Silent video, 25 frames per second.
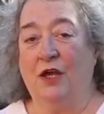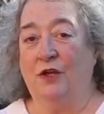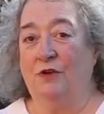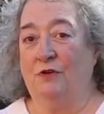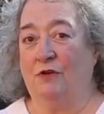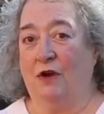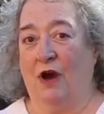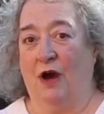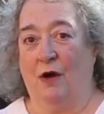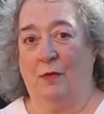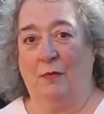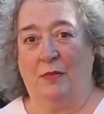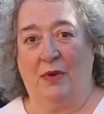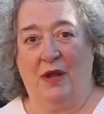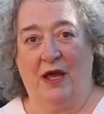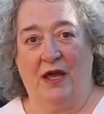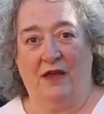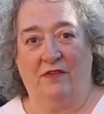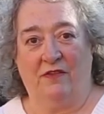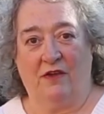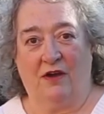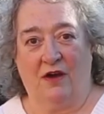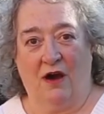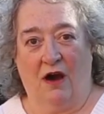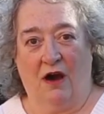you can't play
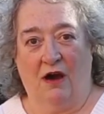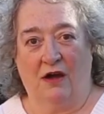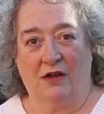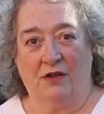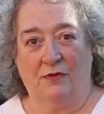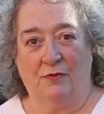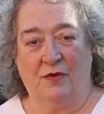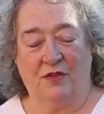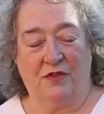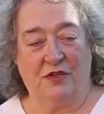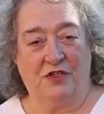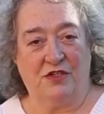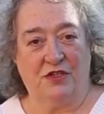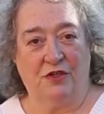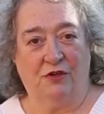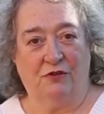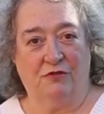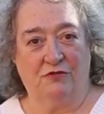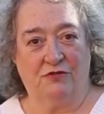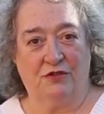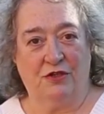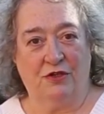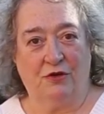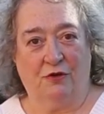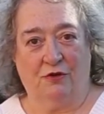in the garden with the
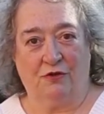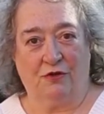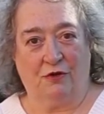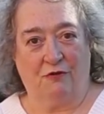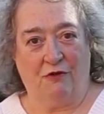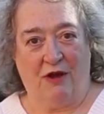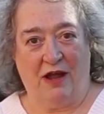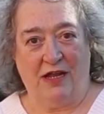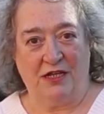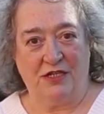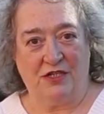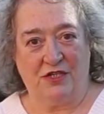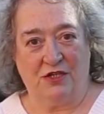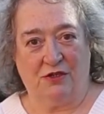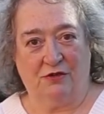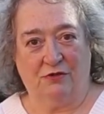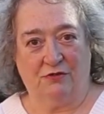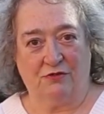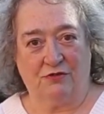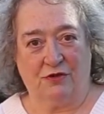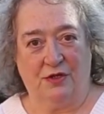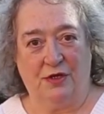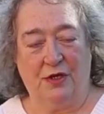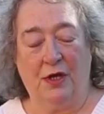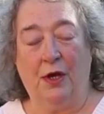children or the
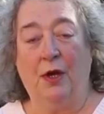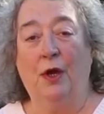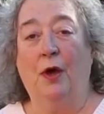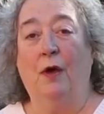grandchildren